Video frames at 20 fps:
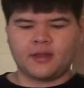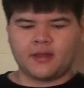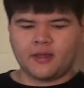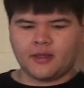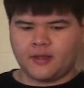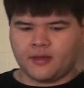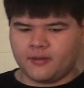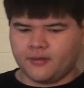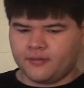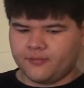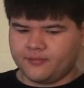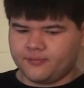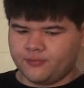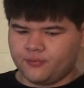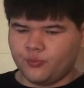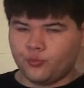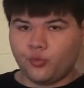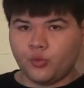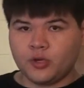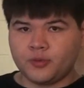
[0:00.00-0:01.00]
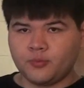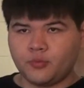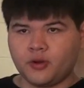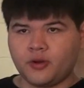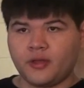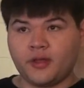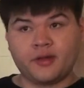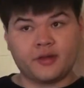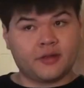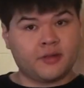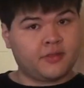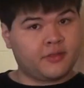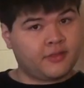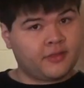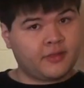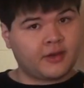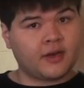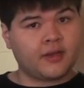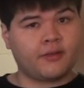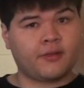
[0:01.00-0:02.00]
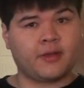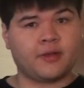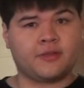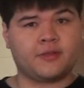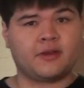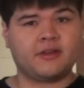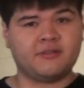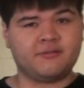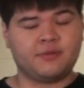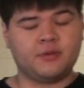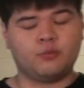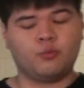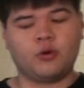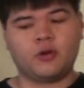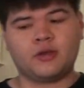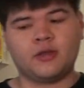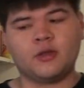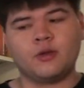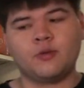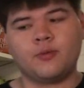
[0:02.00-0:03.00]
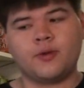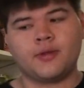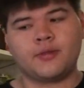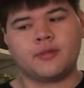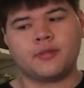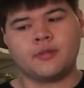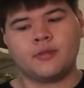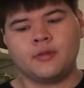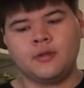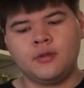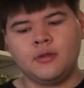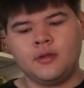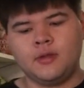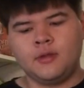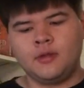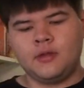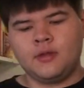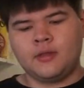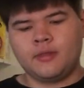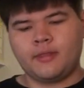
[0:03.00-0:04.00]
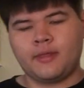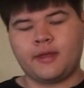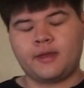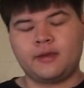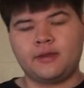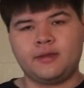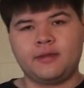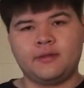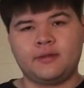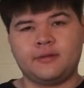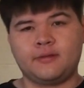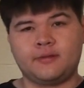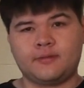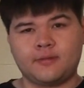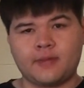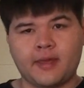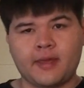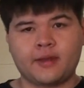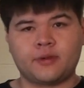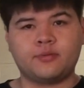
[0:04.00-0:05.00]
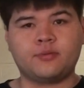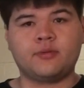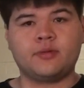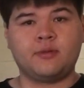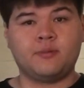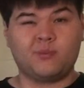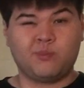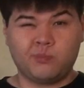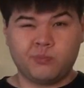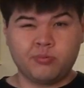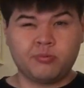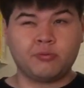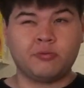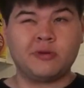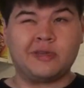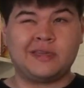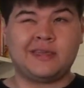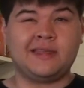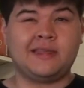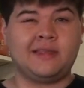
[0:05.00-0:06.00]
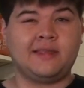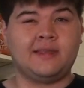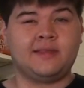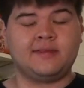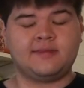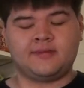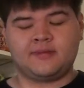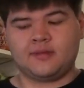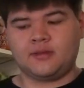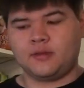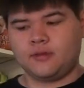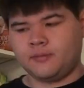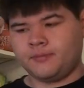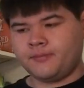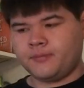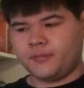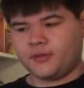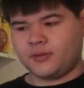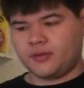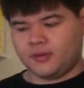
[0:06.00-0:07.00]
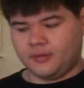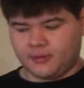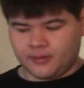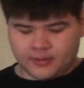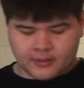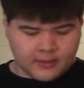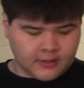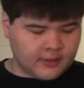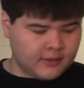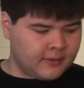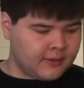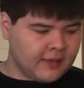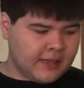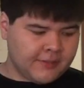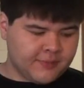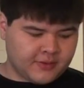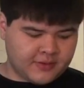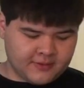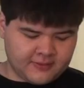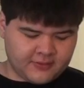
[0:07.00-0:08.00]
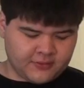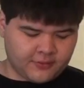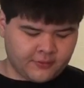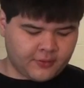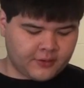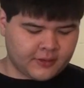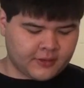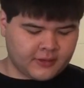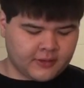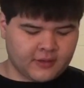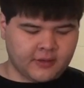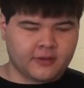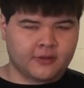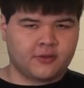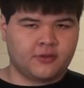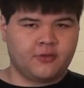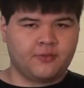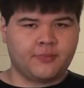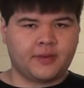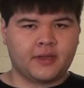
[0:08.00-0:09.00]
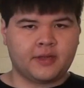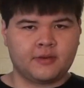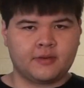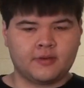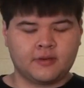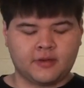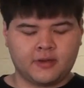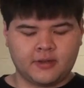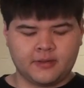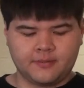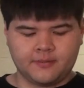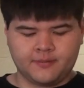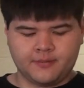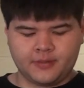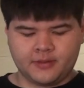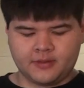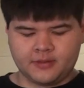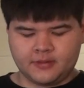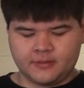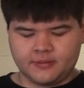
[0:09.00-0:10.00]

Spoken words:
I have one more HUG that I like that I've been working with that is actually pretty easy, okay? And I'm considering it a HUG, you might not, but